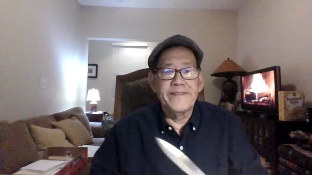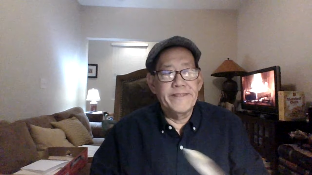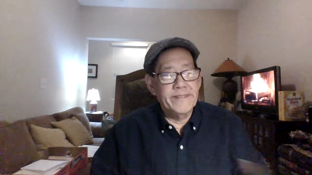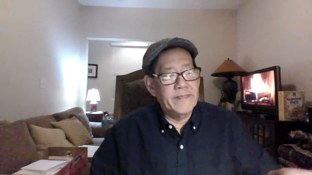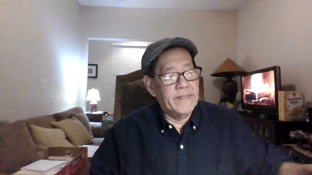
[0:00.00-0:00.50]

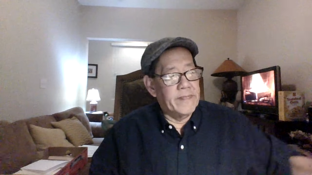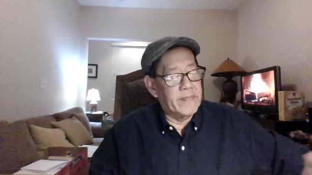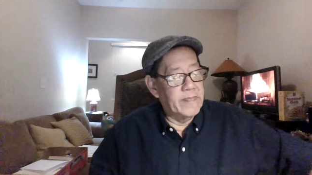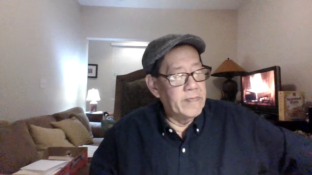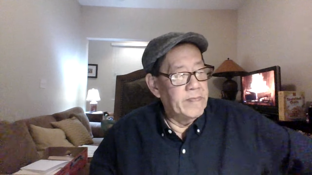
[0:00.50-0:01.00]

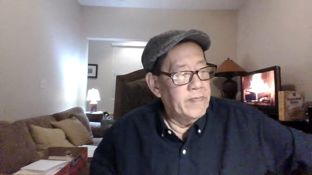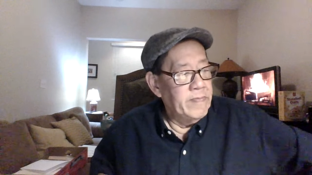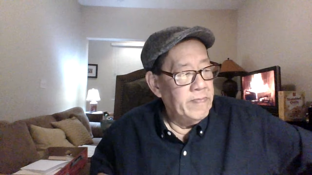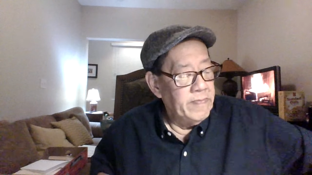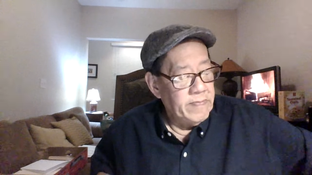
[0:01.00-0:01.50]

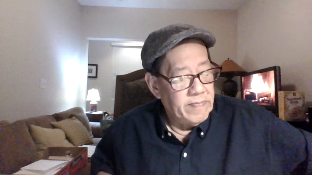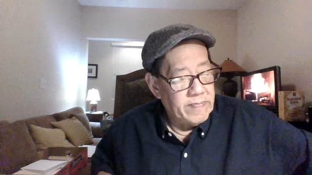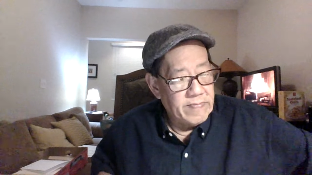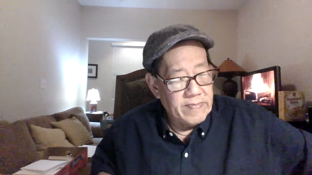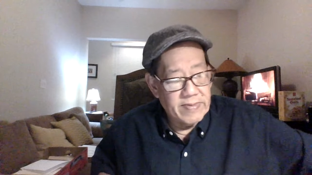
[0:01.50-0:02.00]

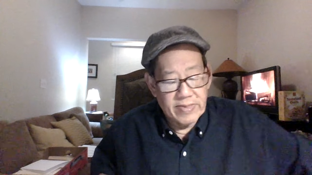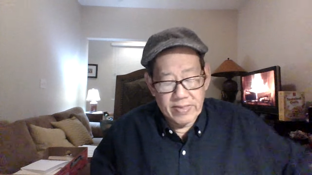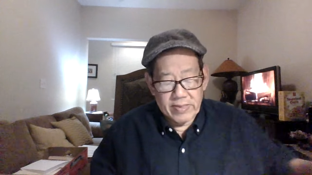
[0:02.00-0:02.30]
Nothing is said.